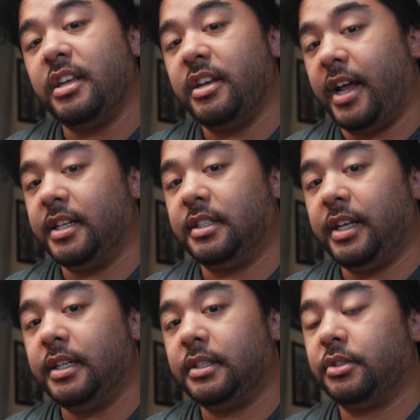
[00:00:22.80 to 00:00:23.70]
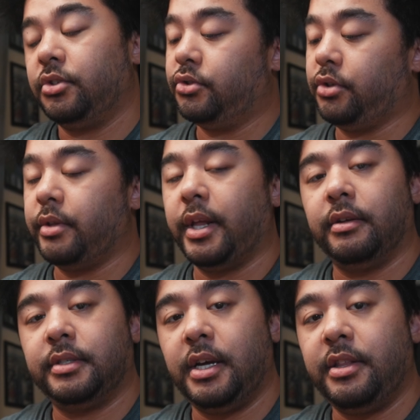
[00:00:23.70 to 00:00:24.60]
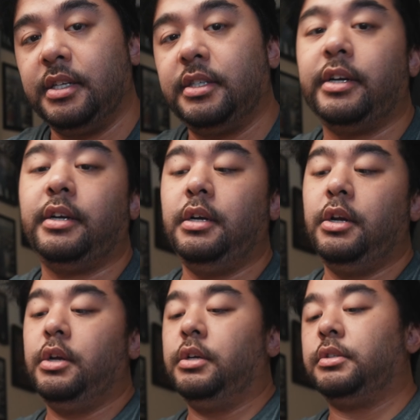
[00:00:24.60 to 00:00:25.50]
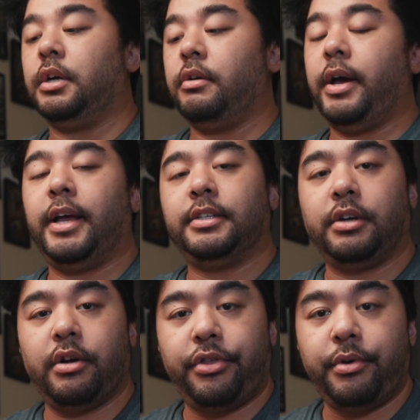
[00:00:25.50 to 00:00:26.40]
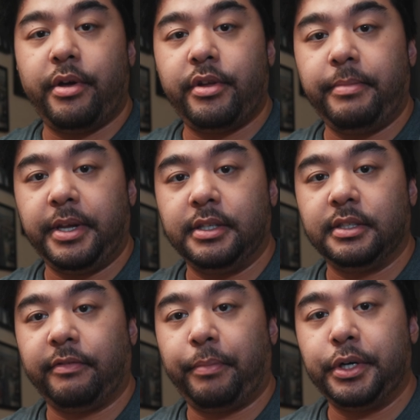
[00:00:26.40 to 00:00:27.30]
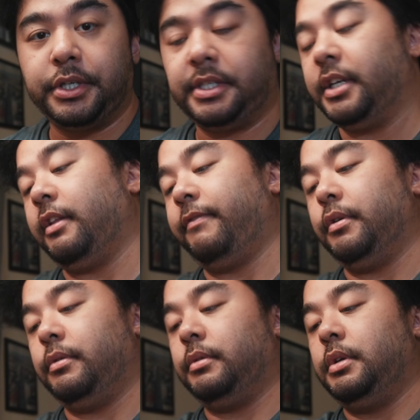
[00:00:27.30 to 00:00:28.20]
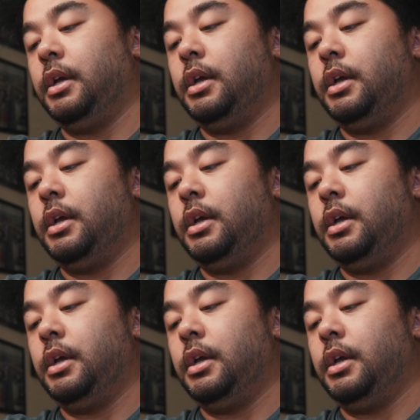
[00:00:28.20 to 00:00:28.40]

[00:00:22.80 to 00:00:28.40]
the United States, so they don't sell these here. So I had to go through other means of purchasing the phone.